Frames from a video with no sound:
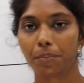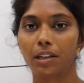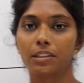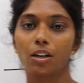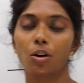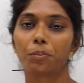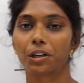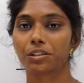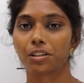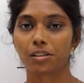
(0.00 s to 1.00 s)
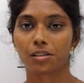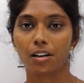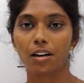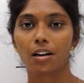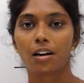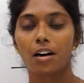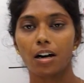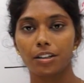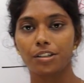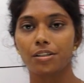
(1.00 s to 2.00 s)
basic operations la
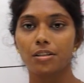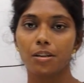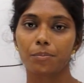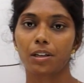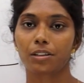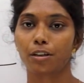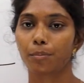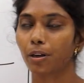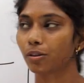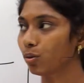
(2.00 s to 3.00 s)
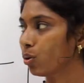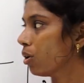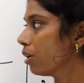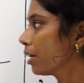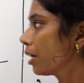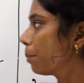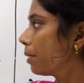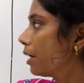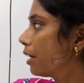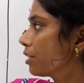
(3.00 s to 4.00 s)
addition subtraction paathutom
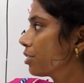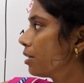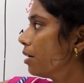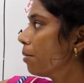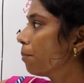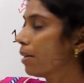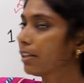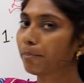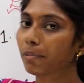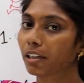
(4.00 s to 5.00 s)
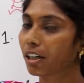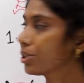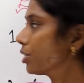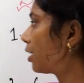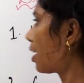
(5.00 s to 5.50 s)
ipo next multiplication